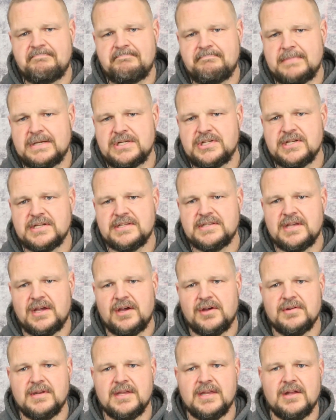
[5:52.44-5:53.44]
my
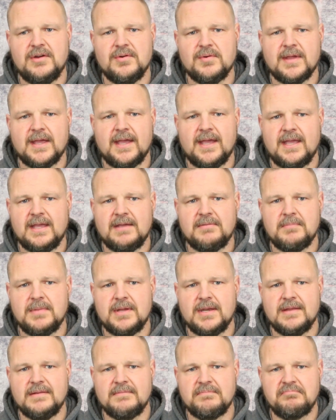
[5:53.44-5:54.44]
jigsaw did okay,
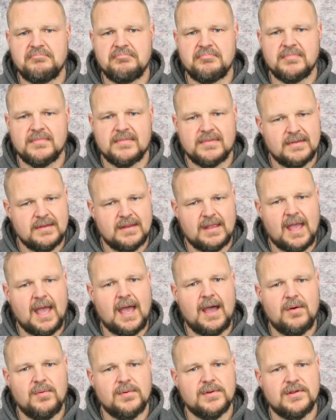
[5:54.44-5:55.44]
but it
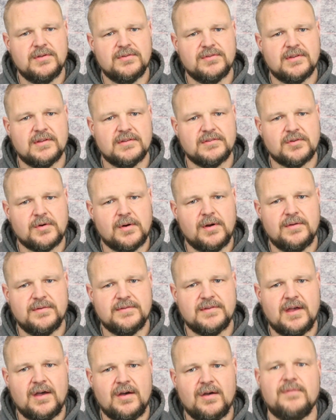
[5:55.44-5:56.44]
I would use a scroll
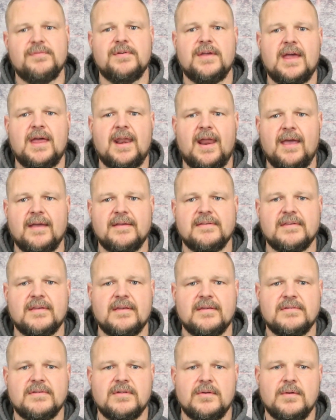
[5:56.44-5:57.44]
saw if you had
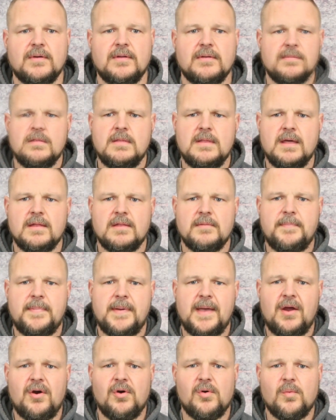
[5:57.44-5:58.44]
access to it. Now the
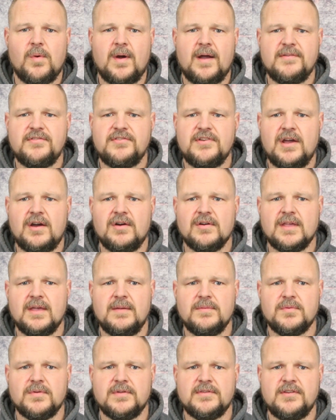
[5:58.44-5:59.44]
Power Watchdog
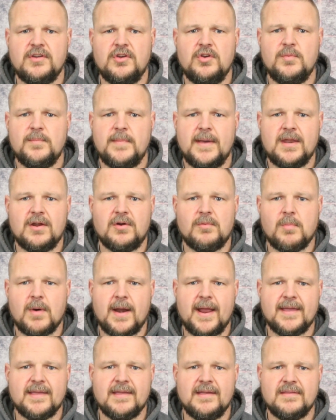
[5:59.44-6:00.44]
comes with two metal
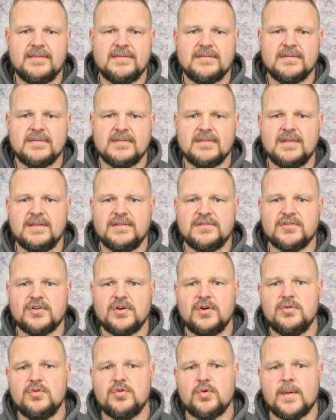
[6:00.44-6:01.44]
brackets that
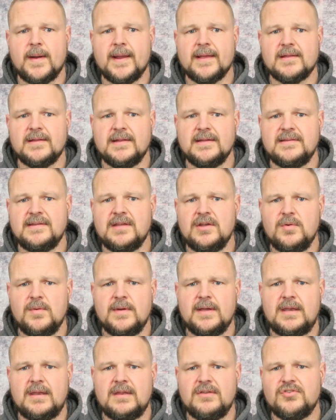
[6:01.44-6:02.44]
screw directly to
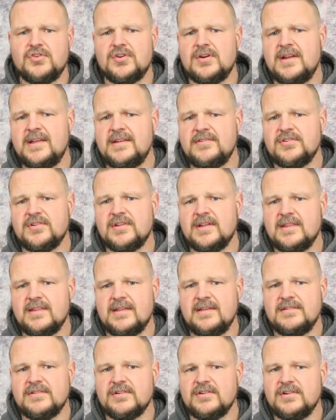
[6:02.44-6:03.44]
it. And traditionally these